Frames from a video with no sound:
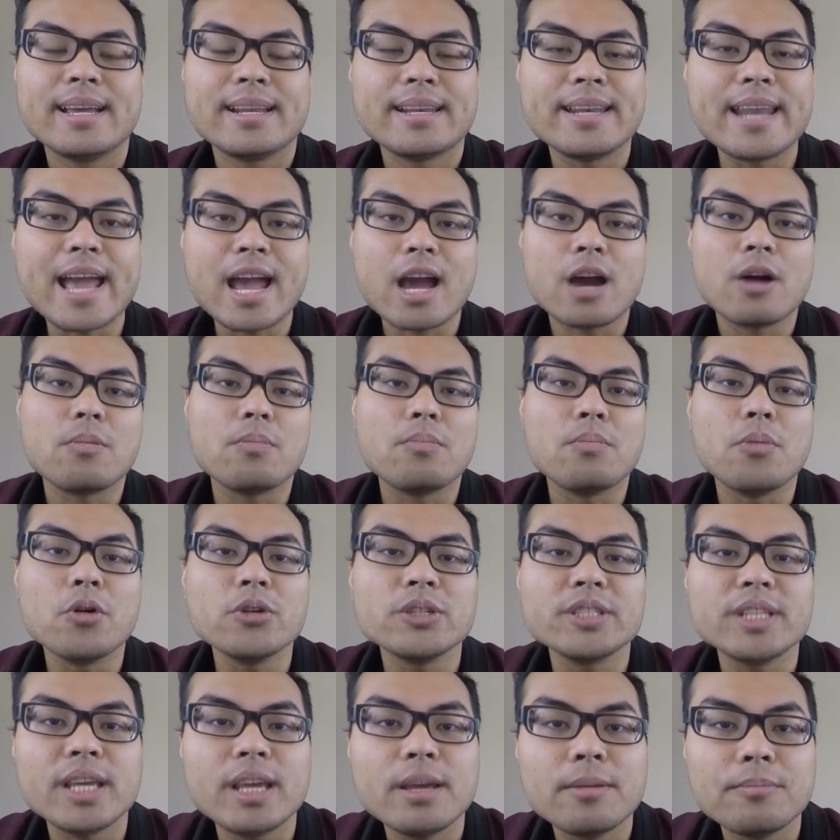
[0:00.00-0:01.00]
Now,
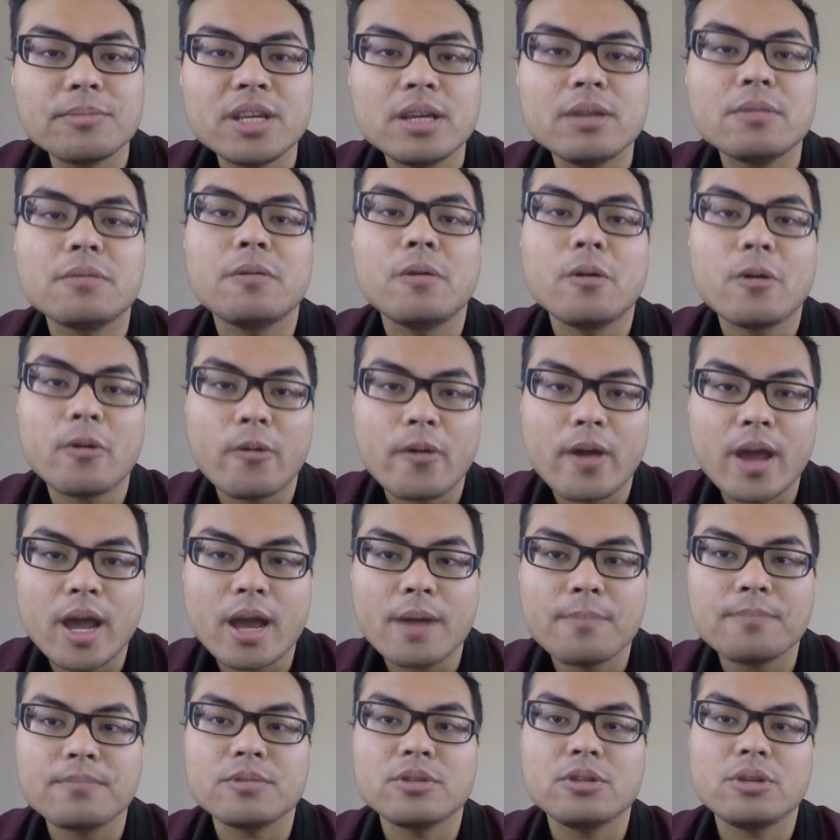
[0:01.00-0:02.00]
most EMT
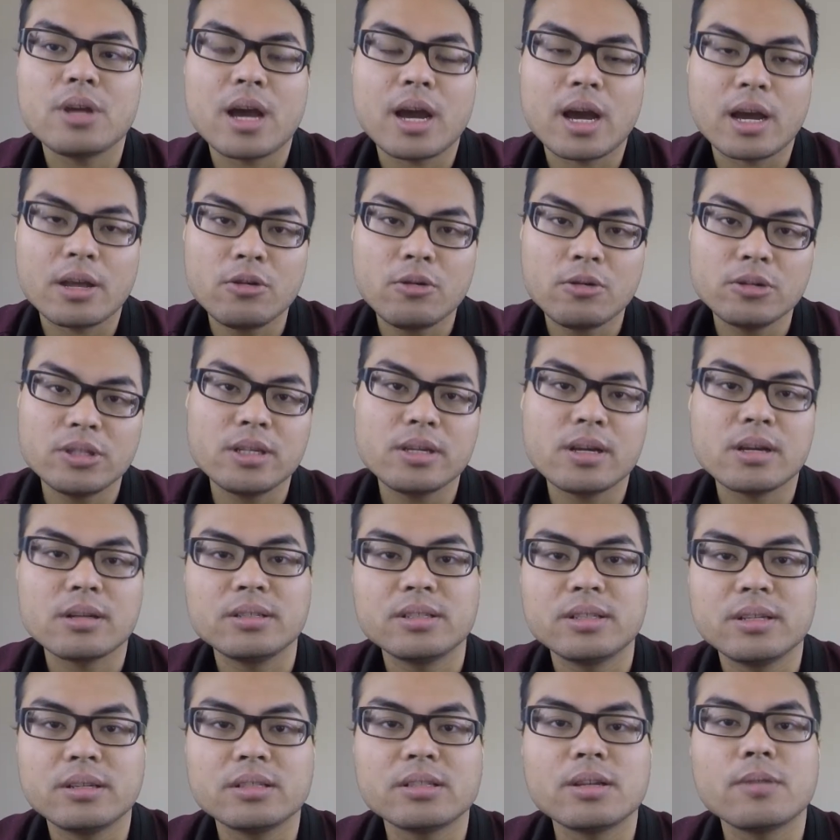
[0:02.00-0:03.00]
programs usually
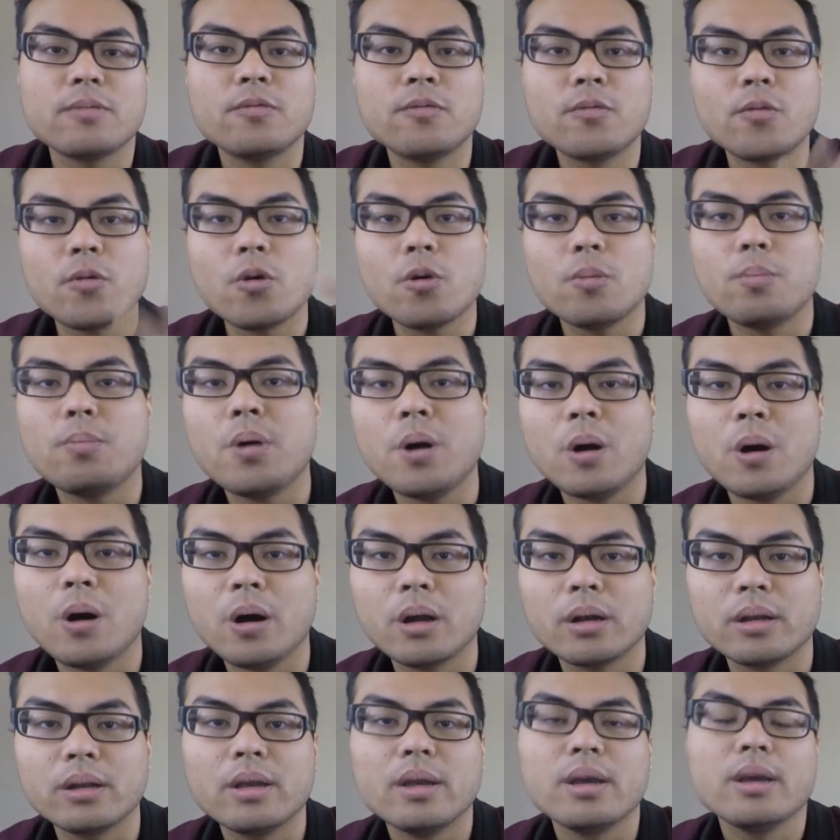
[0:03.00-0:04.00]
consist of 4
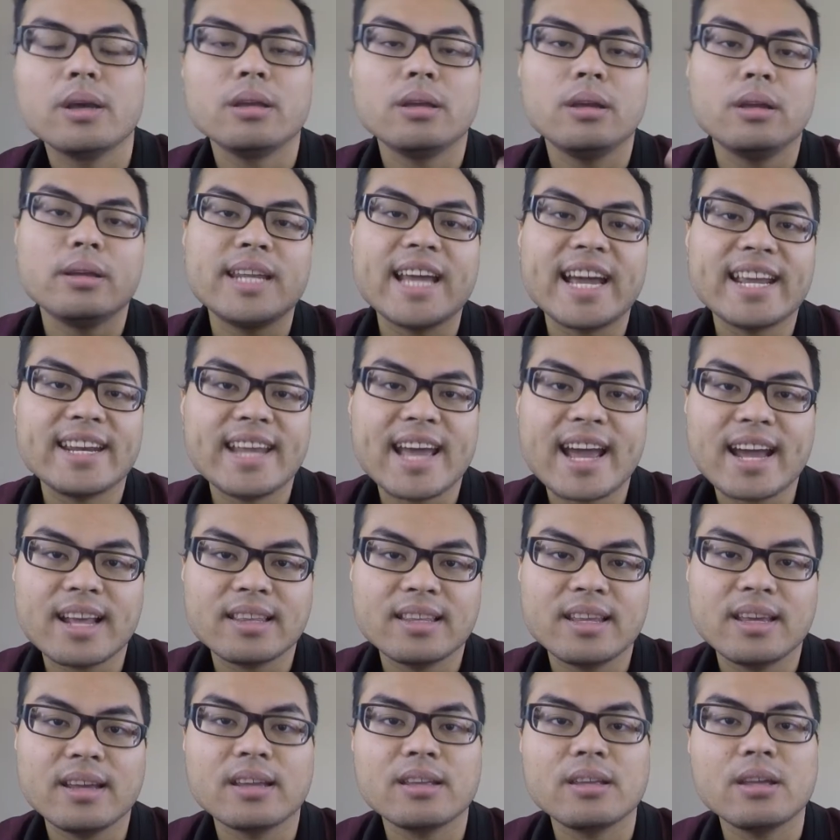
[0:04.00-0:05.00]
parts: your
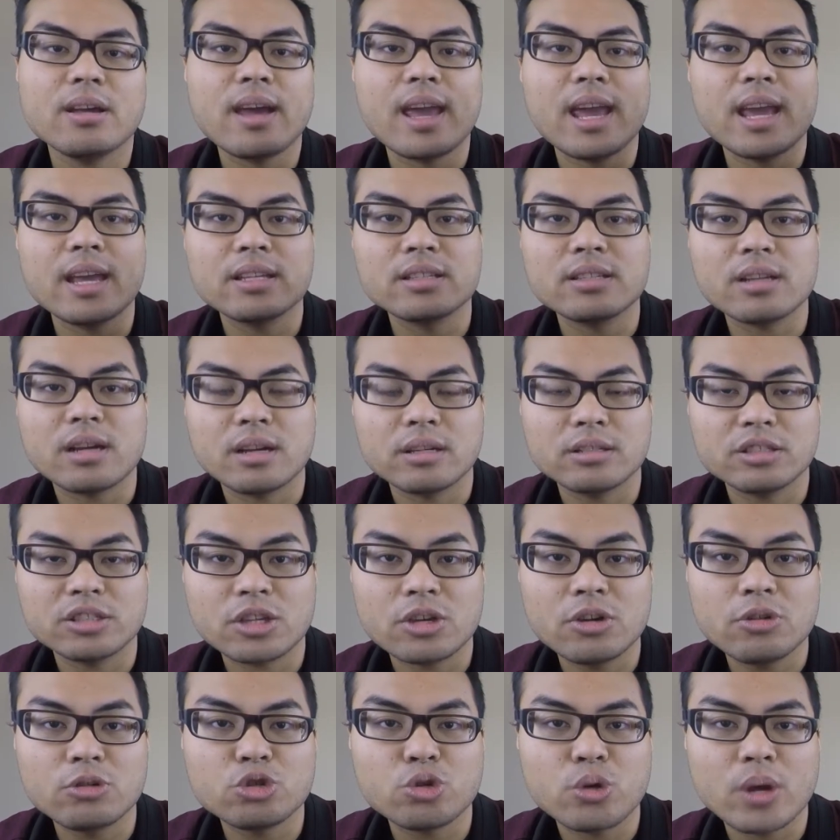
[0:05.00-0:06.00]
didactic, your hands-on
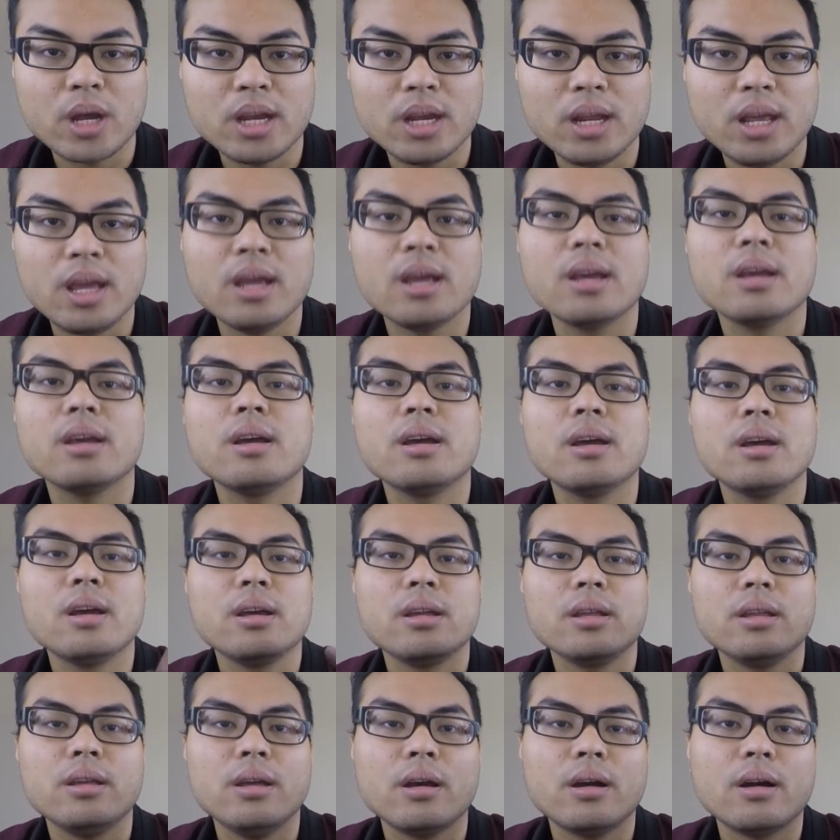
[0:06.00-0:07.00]
skill training,
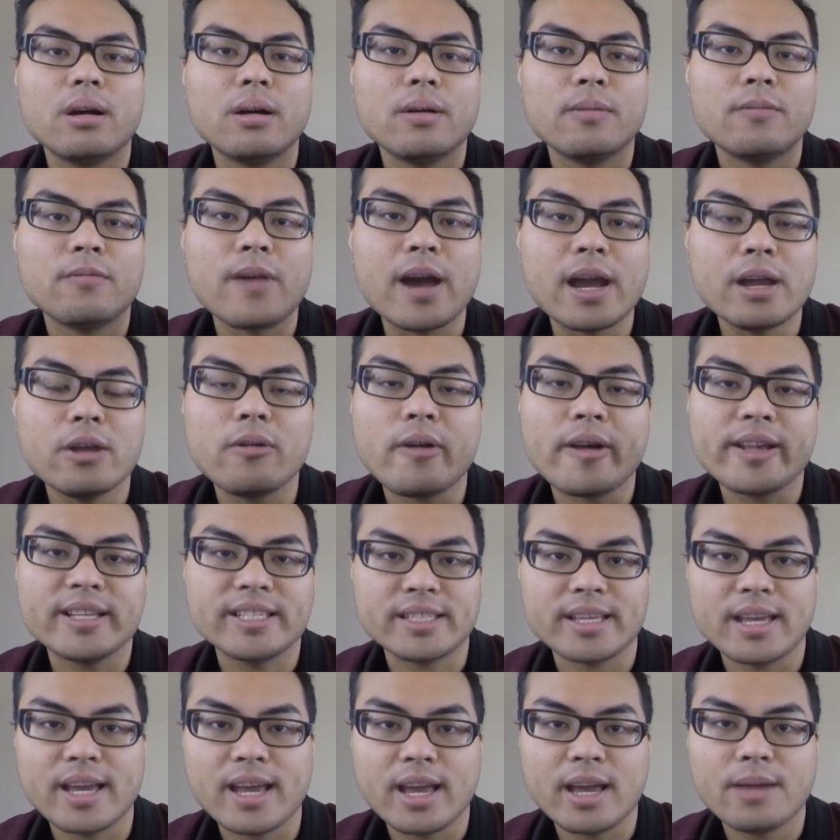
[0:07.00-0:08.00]
your final
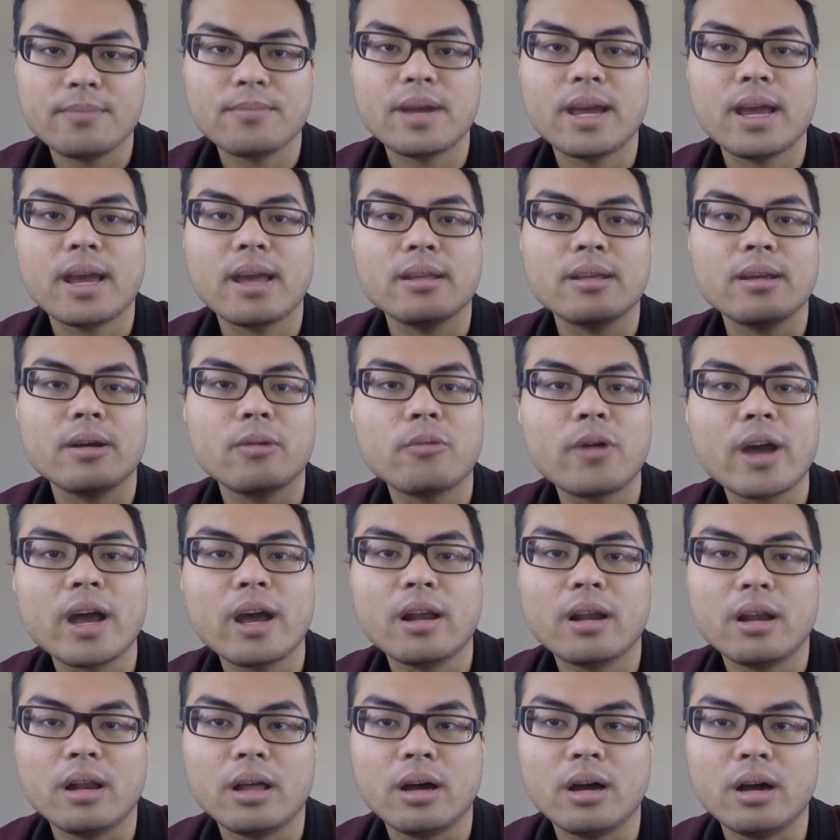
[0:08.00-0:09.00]
exam, and your
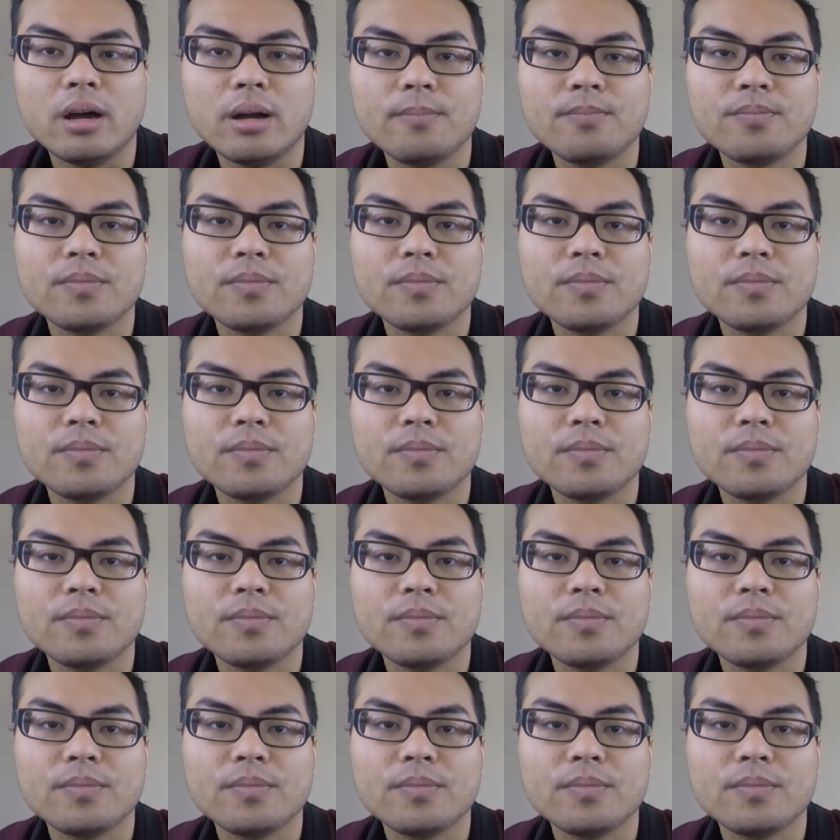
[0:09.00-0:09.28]
ride-along.